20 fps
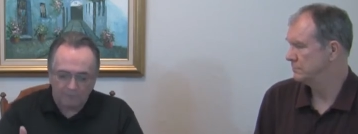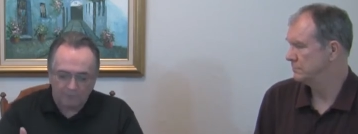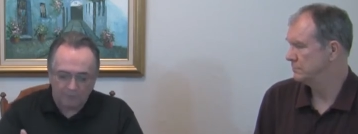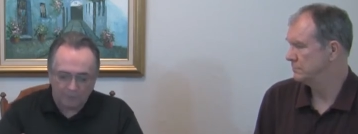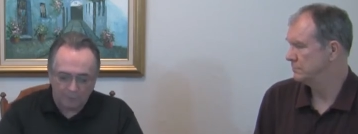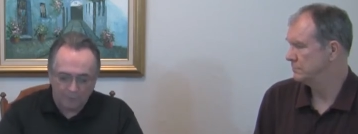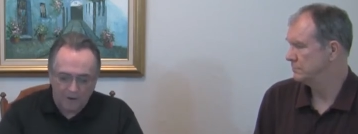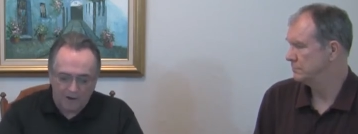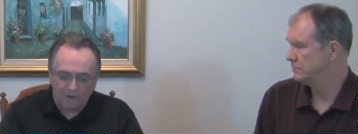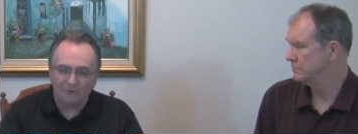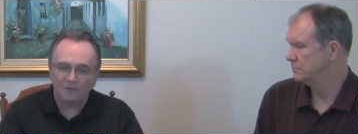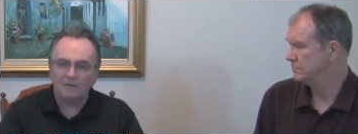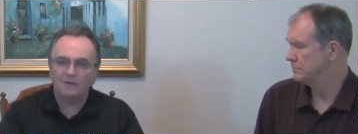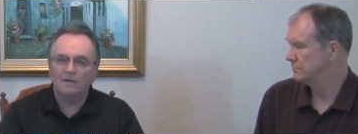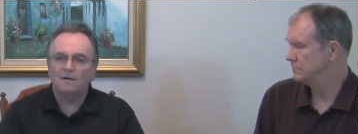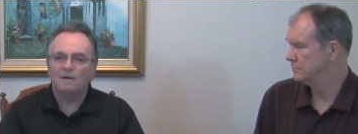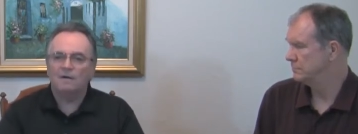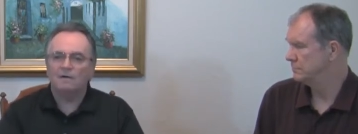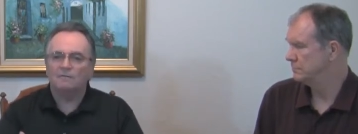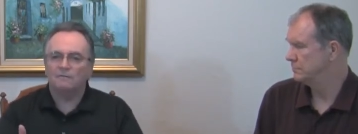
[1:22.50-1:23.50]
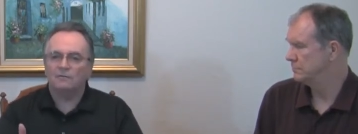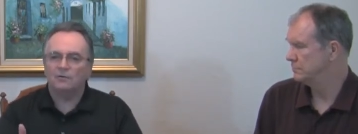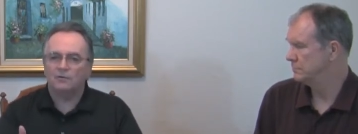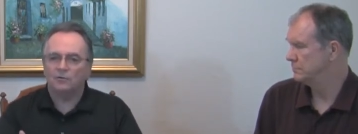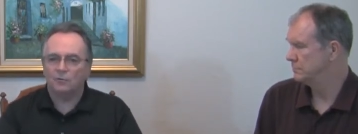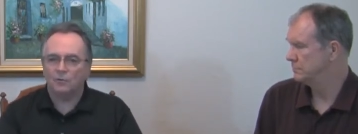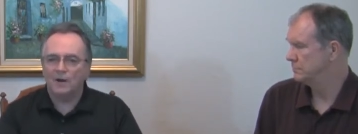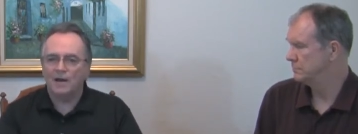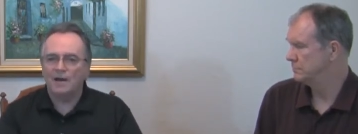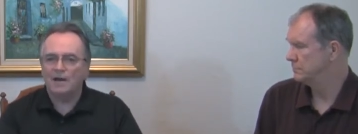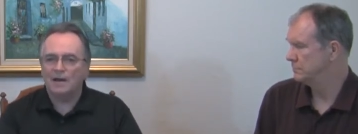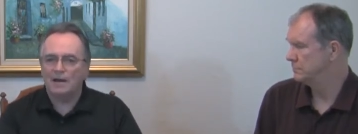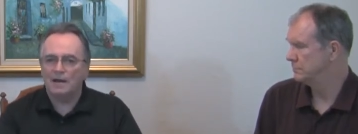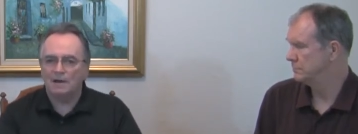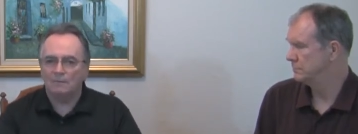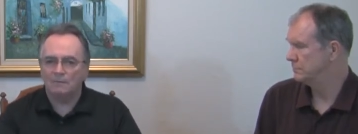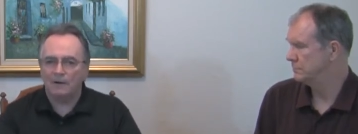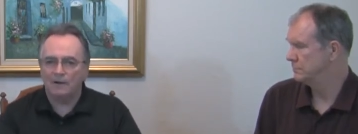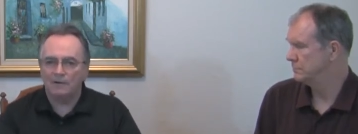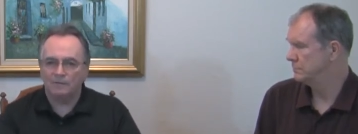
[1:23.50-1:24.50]
Speaker 1: for correction, for
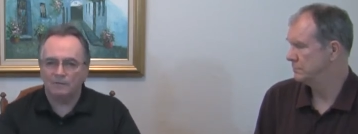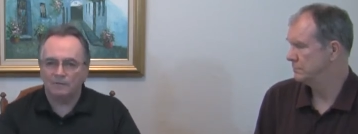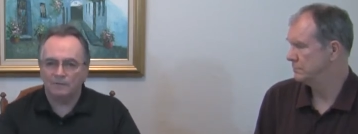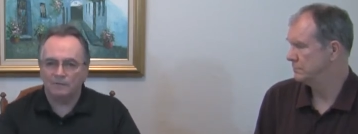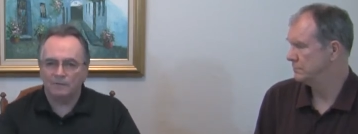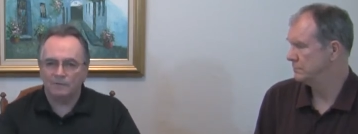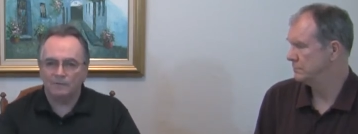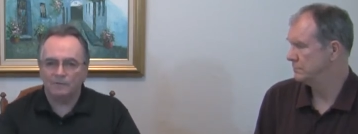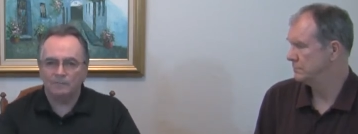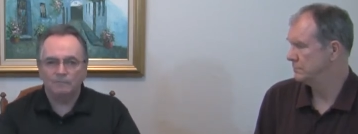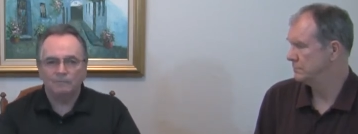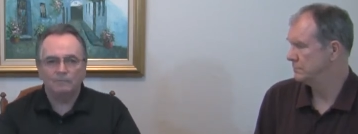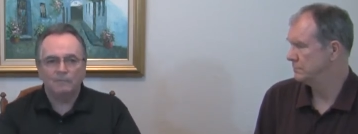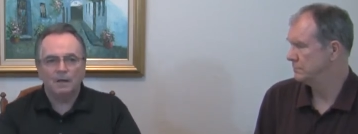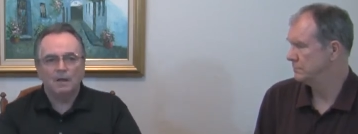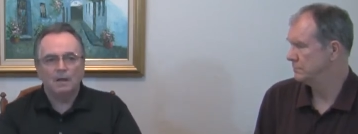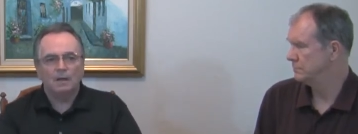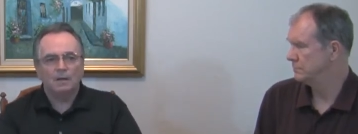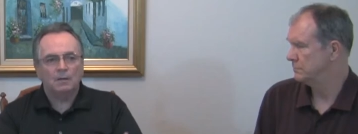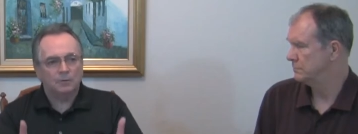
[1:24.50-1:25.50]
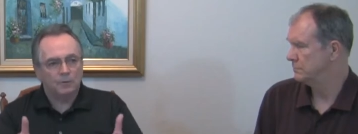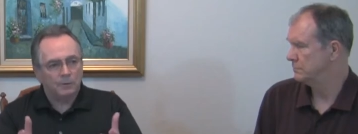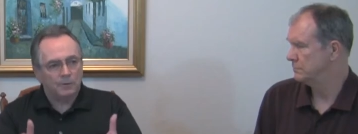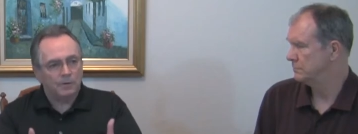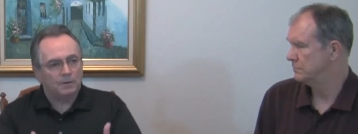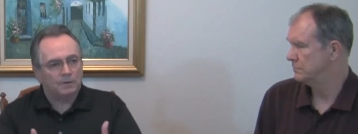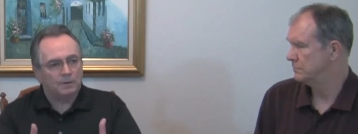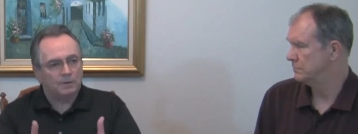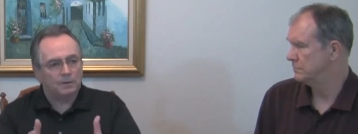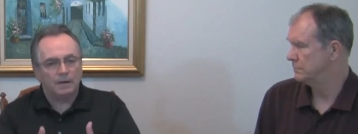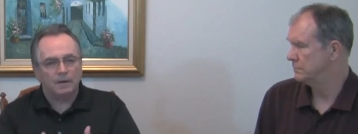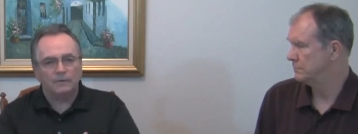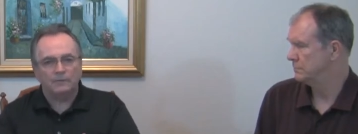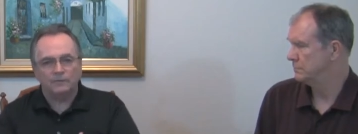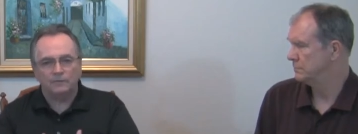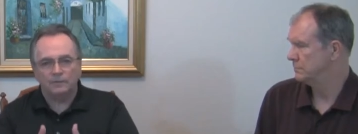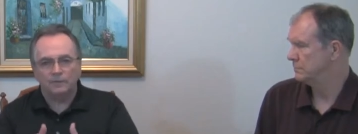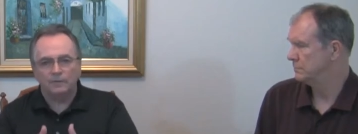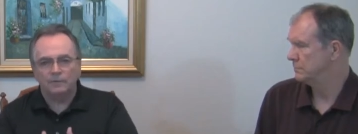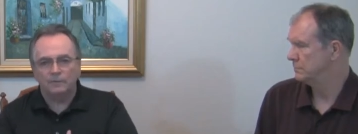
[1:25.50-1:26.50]
training in righteousness. Yes. Look at the
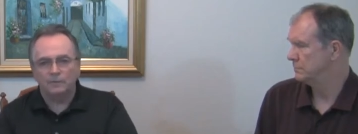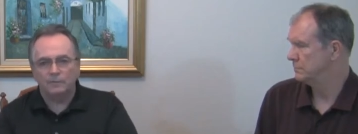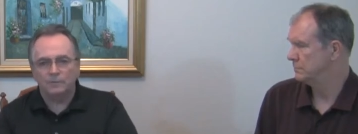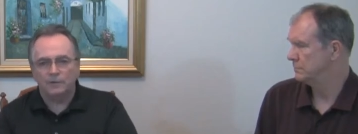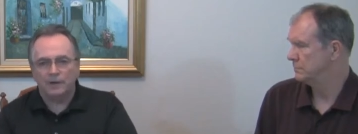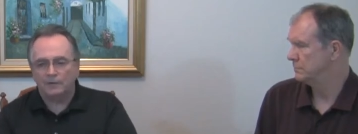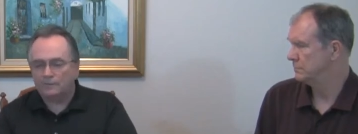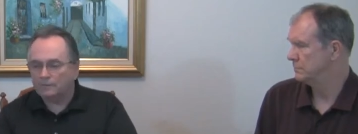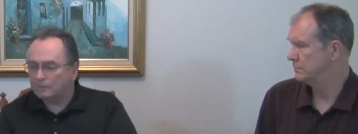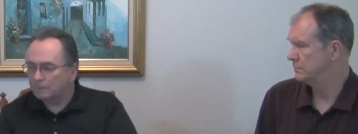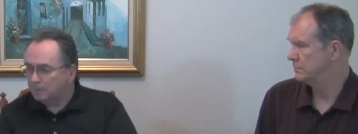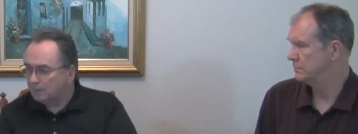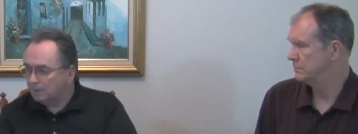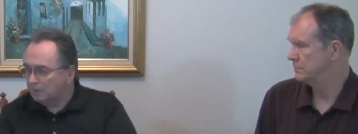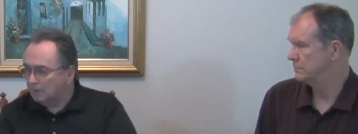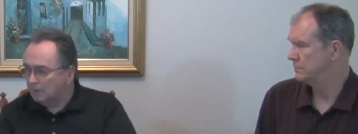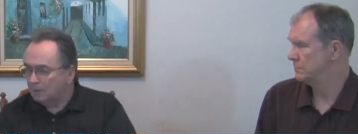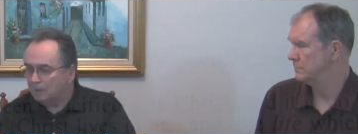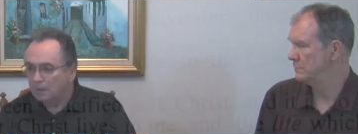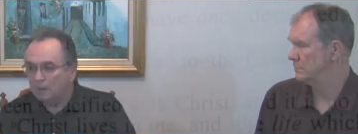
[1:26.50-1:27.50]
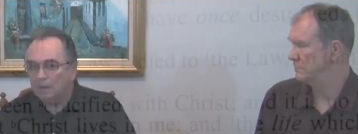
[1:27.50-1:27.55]
letters in the New Testament.